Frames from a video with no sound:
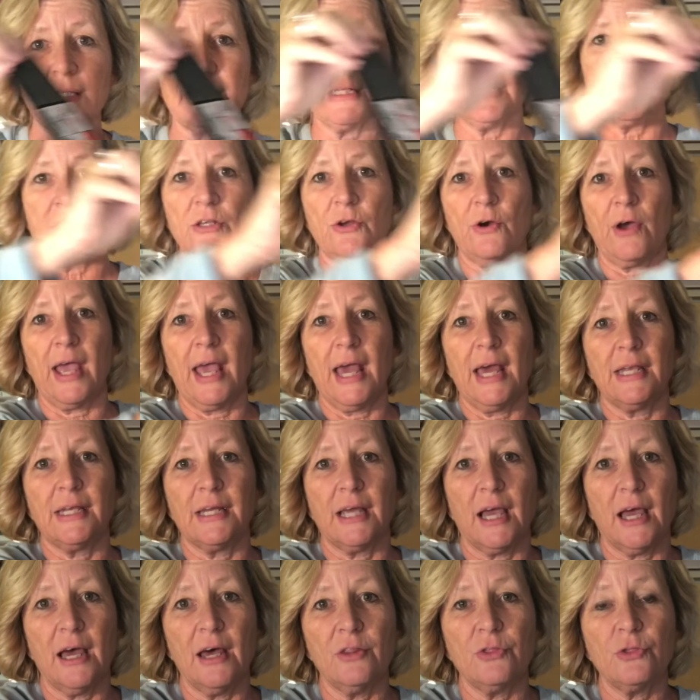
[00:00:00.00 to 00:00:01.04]
and so I had to
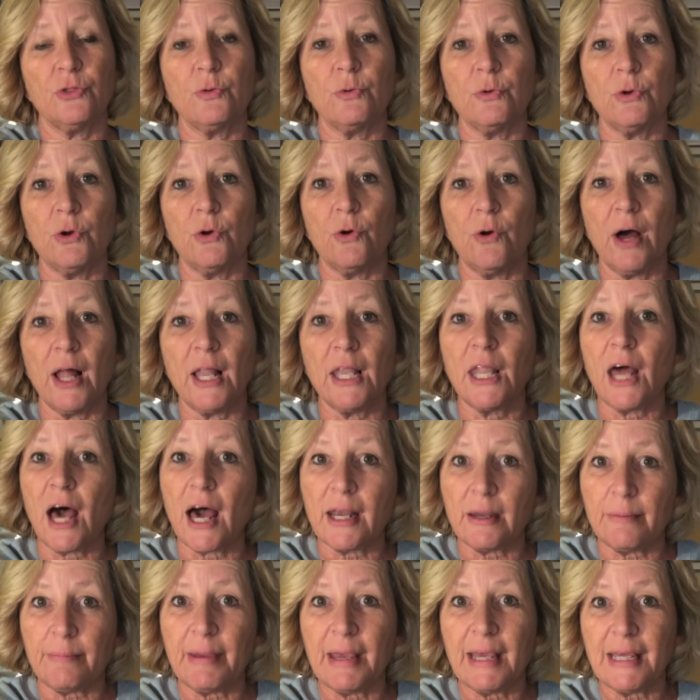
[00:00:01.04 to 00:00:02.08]
cut through a lot
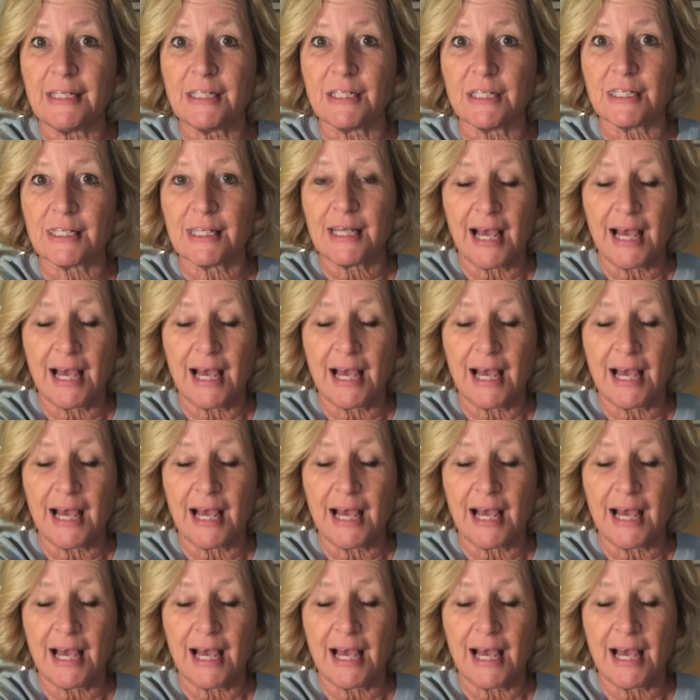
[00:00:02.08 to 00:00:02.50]
of pages.